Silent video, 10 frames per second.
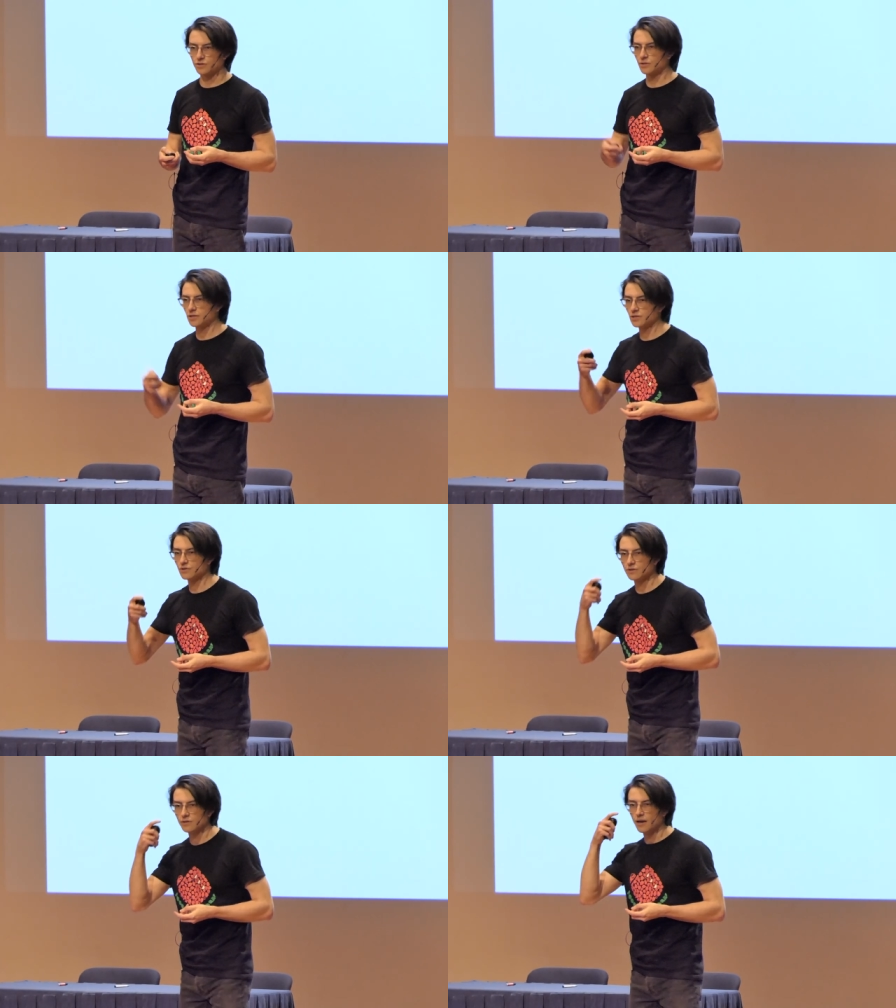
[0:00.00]
So this is
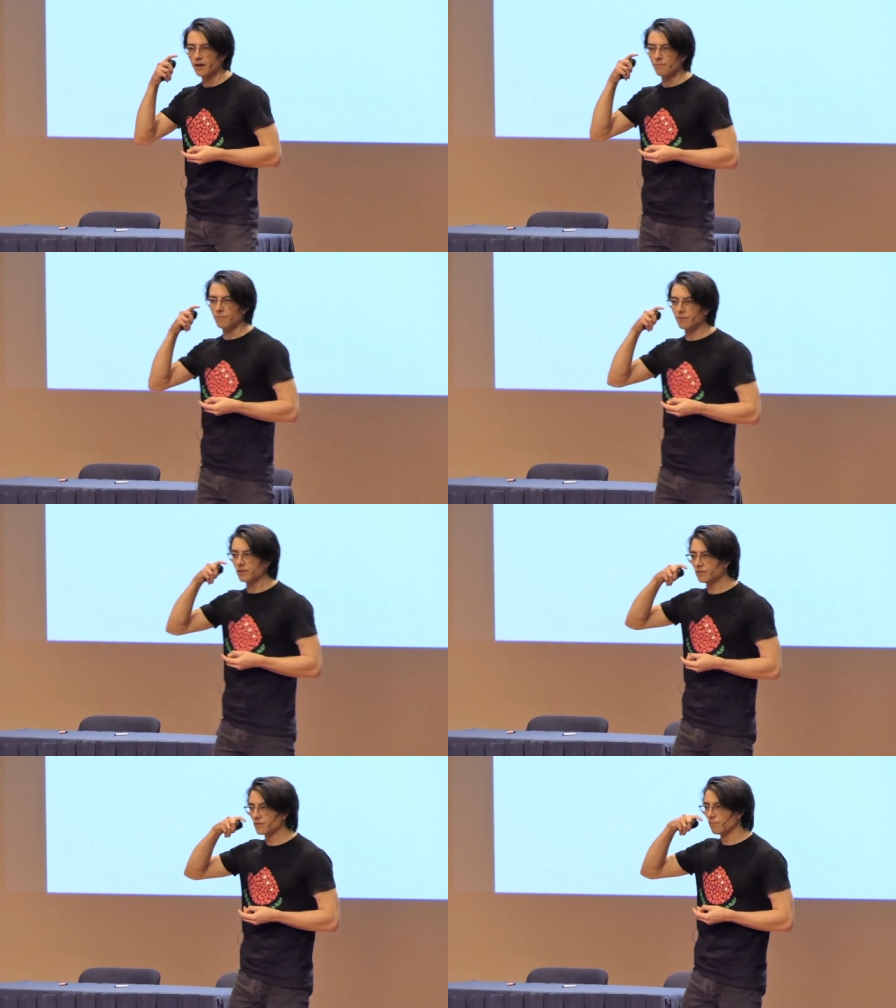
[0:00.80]
not
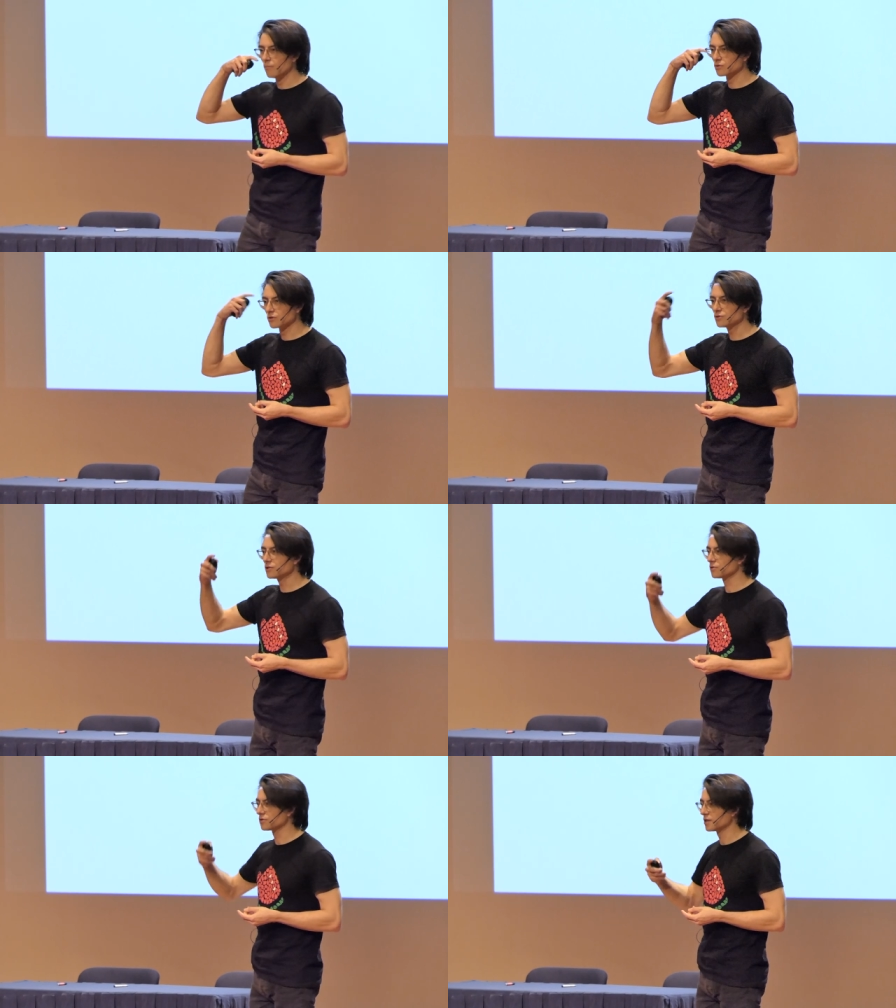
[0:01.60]
maybe the most
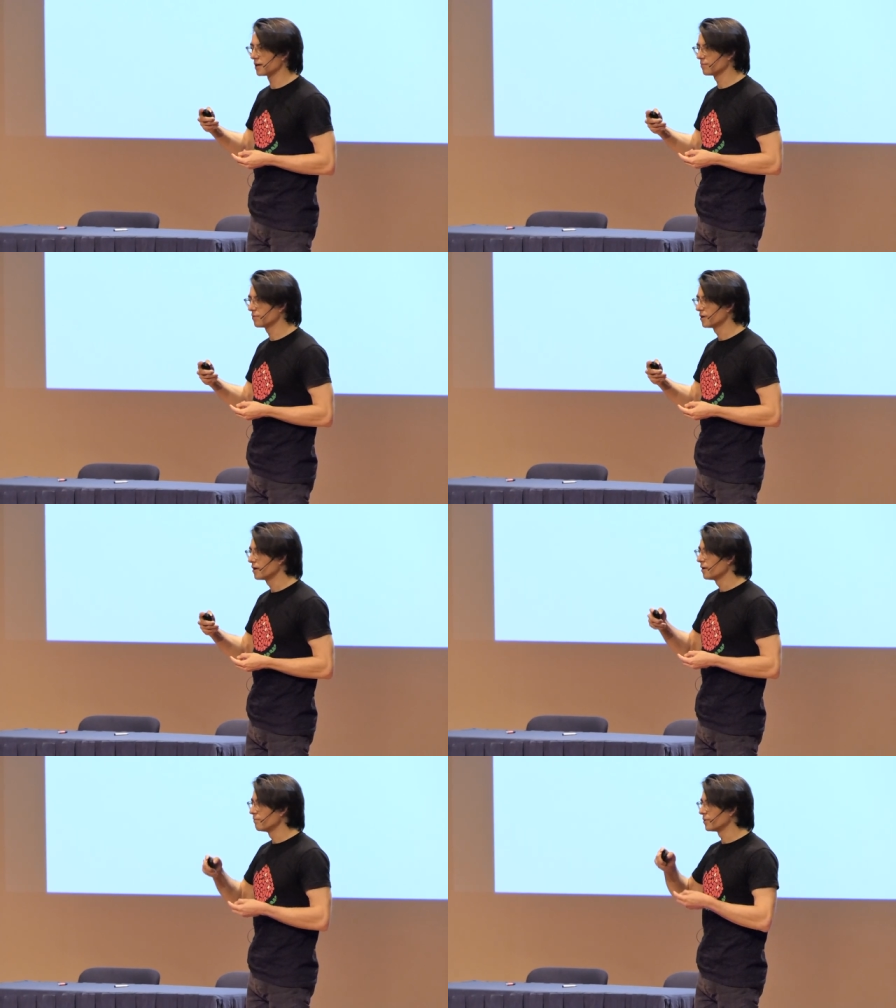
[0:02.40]
logical step
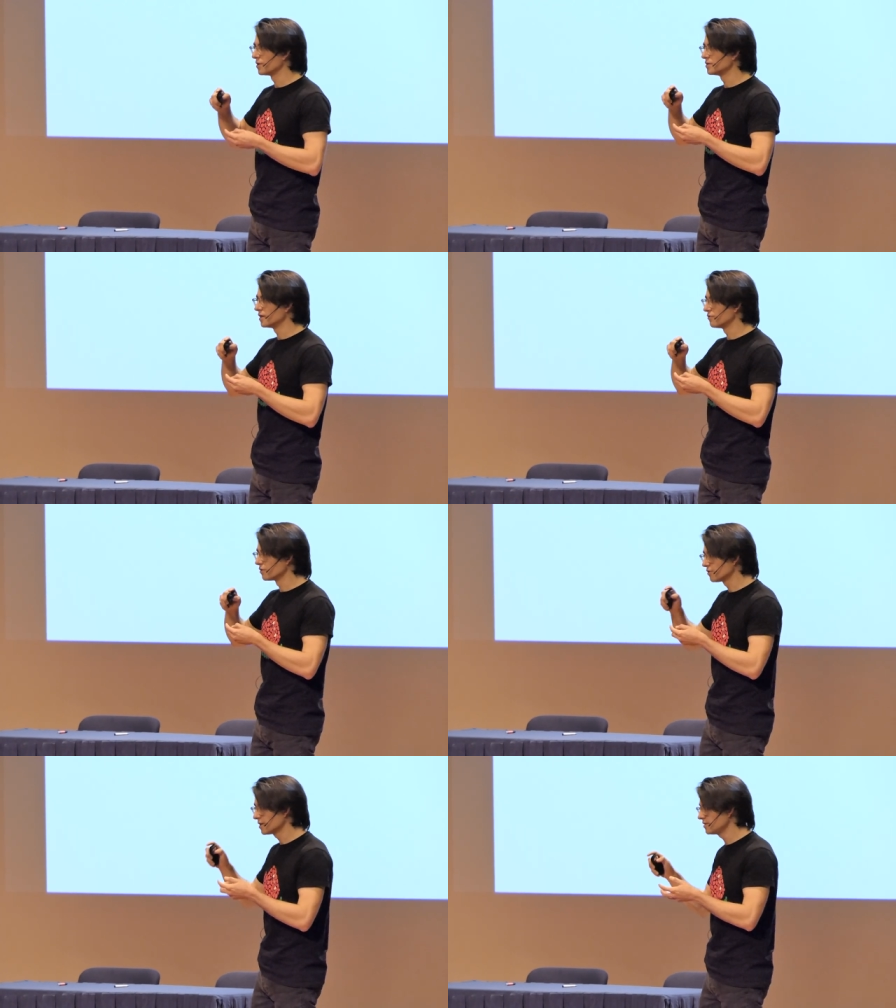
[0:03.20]
but if
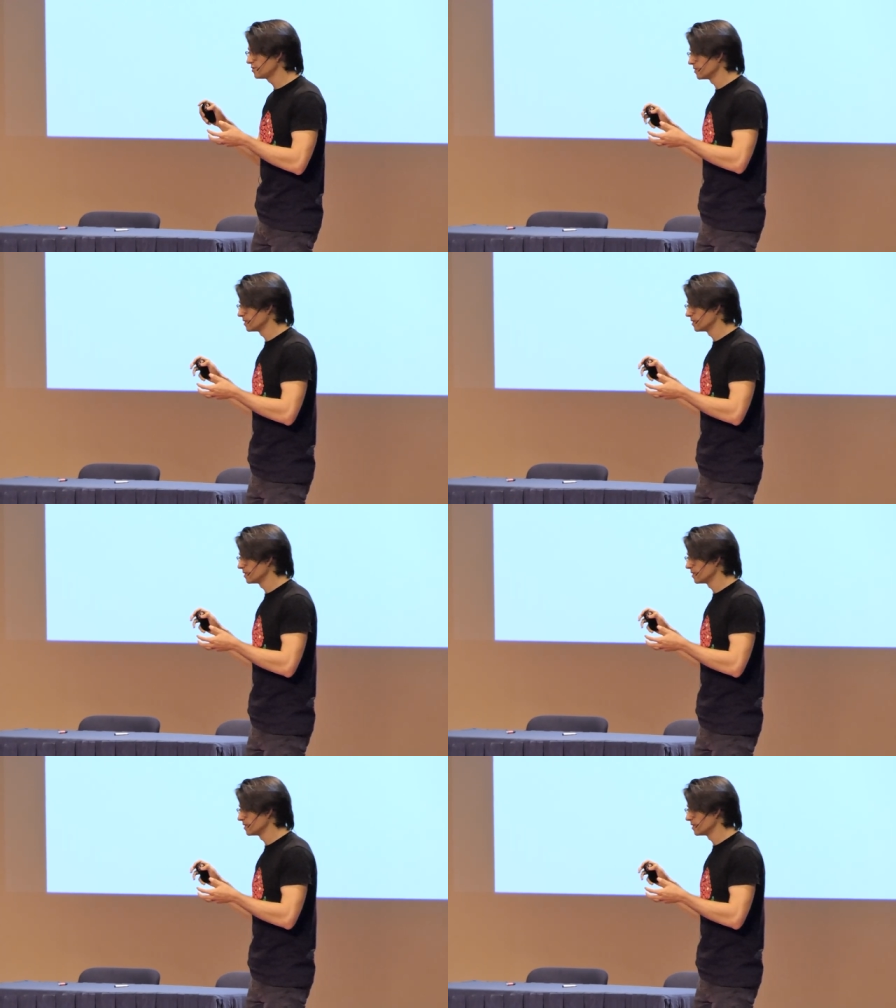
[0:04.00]
you look into